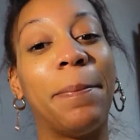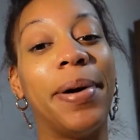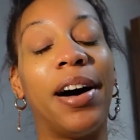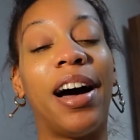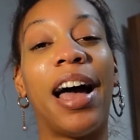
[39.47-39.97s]

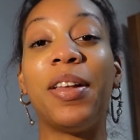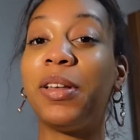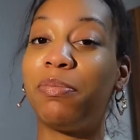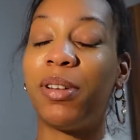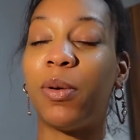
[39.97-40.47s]
but I know
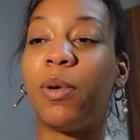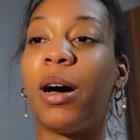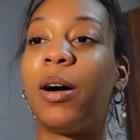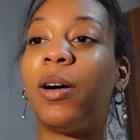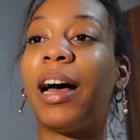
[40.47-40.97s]
it's been a
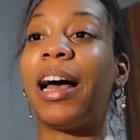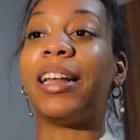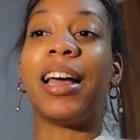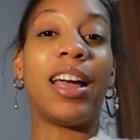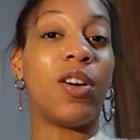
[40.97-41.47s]
while
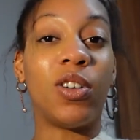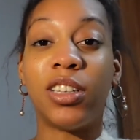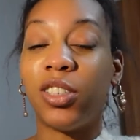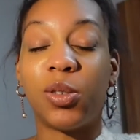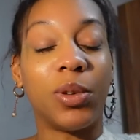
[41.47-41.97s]
and I
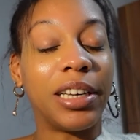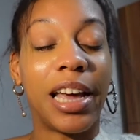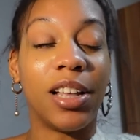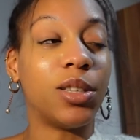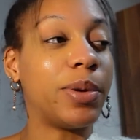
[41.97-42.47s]
honestly just want to
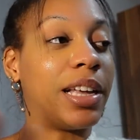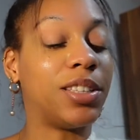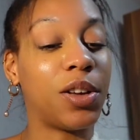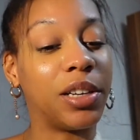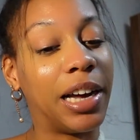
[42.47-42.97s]
get into it and
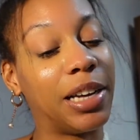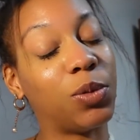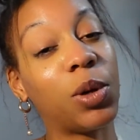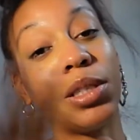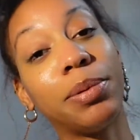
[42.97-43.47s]
tell you
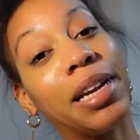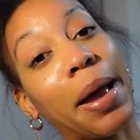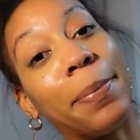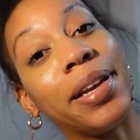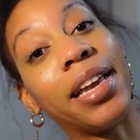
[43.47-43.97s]
guys what's been
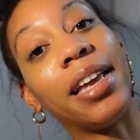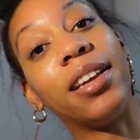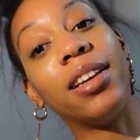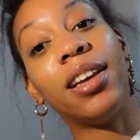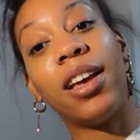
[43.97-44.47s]

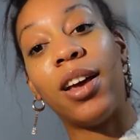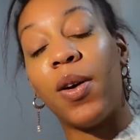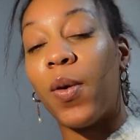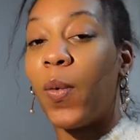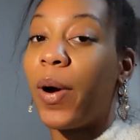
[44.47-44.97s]
happening,
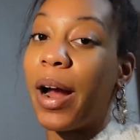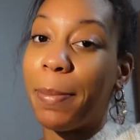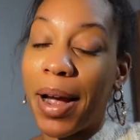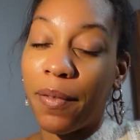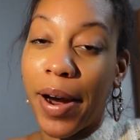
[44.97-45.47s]
where
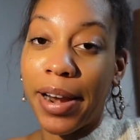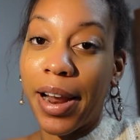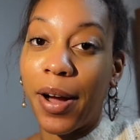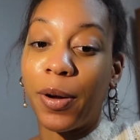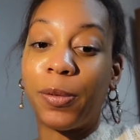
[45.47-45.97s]
I'm at right
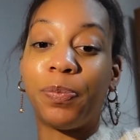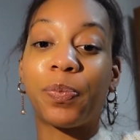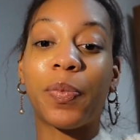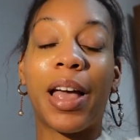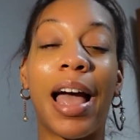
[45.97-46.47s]
now.
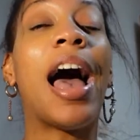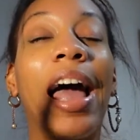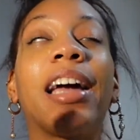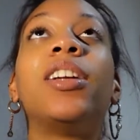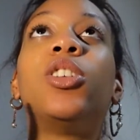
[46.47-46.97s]

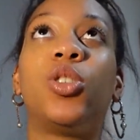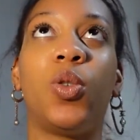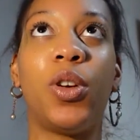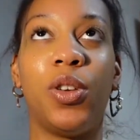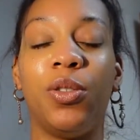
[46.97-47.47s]
I can
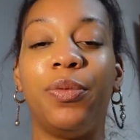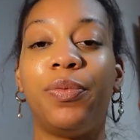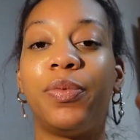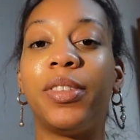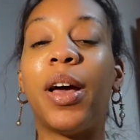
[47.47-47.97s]
assure you
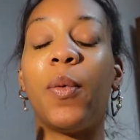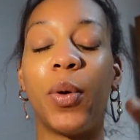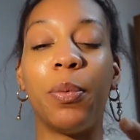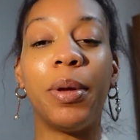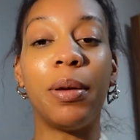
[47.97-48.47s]
there
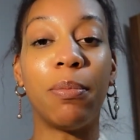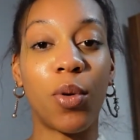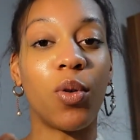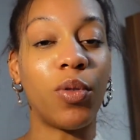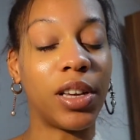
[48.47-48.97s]
will be
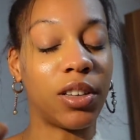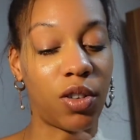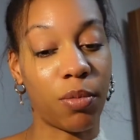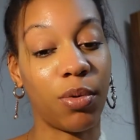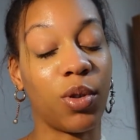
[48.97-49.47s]
more
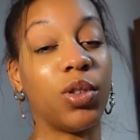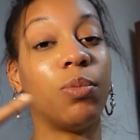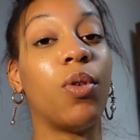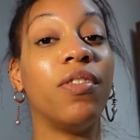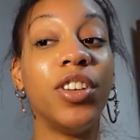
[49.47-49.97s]
recent uploads,
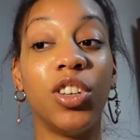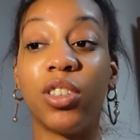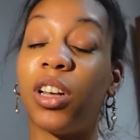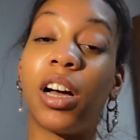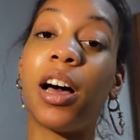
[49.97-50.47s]
more
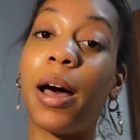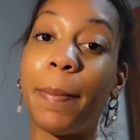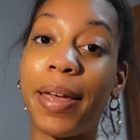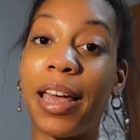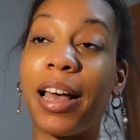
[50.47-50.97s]
videos are
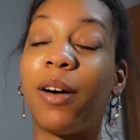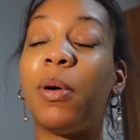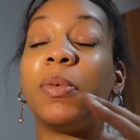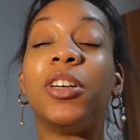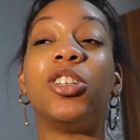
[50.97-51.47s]
coming. Well,
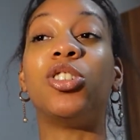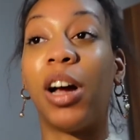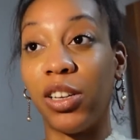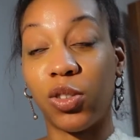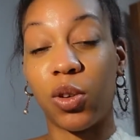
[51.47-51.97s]
I'm gonna
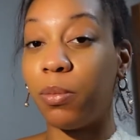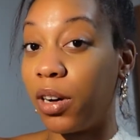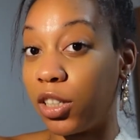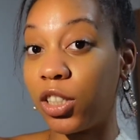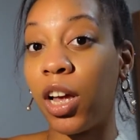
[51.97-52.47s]
try so
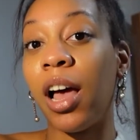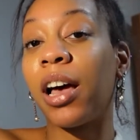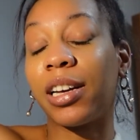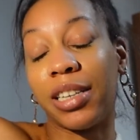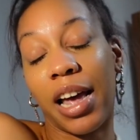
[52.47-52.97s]
much
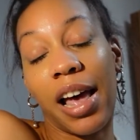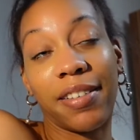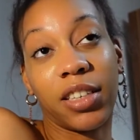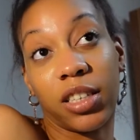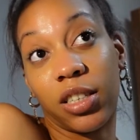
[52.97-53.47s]
because I have
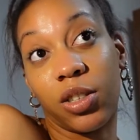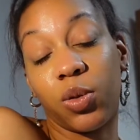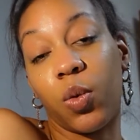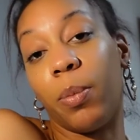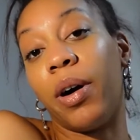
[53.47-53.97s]
started
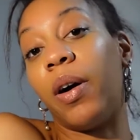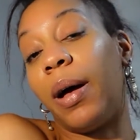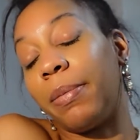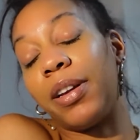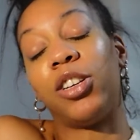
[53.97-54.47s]
school, but
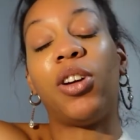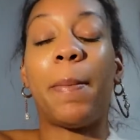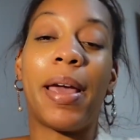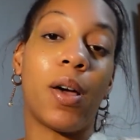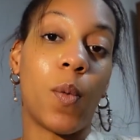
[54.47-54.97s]
I'm gonna try and
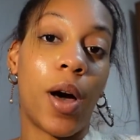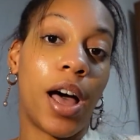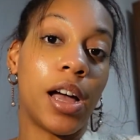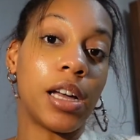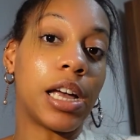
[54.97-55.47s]
make it
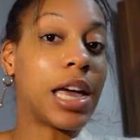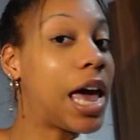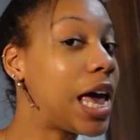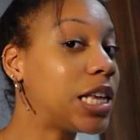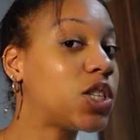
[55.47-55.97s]
work.
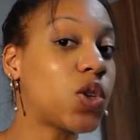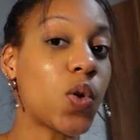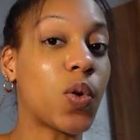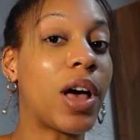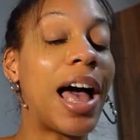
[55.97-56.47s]
Okay,
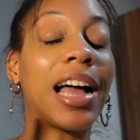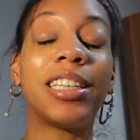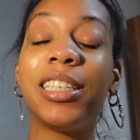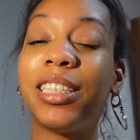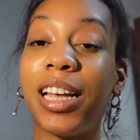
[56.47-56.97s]
so
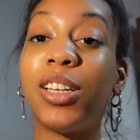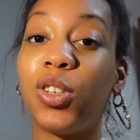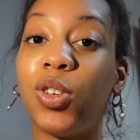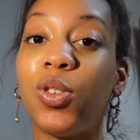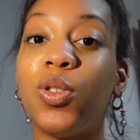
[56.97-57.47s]
actually stay
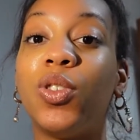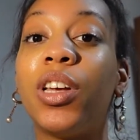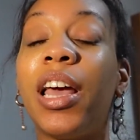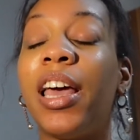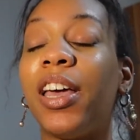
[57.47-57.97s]
tuned.
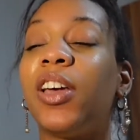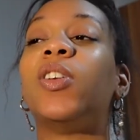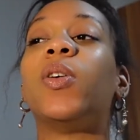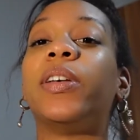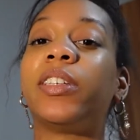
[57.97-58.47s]
You
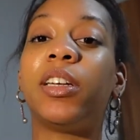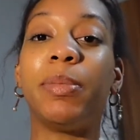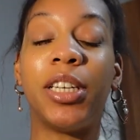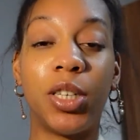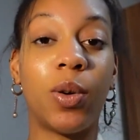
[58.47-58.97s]
know, it's gonna
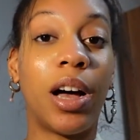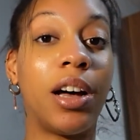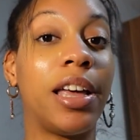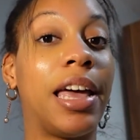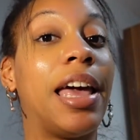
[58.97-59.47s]
be chill
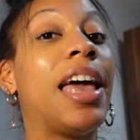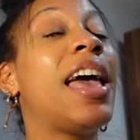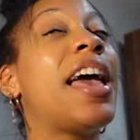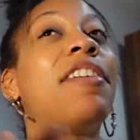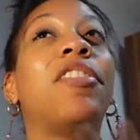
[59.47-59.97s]
out here.
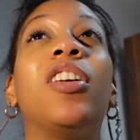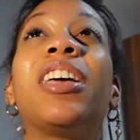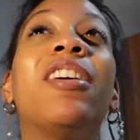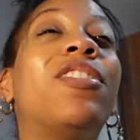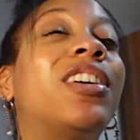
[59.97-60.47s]
If you're
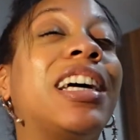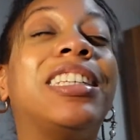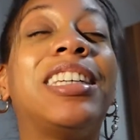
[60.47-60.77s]
looking for that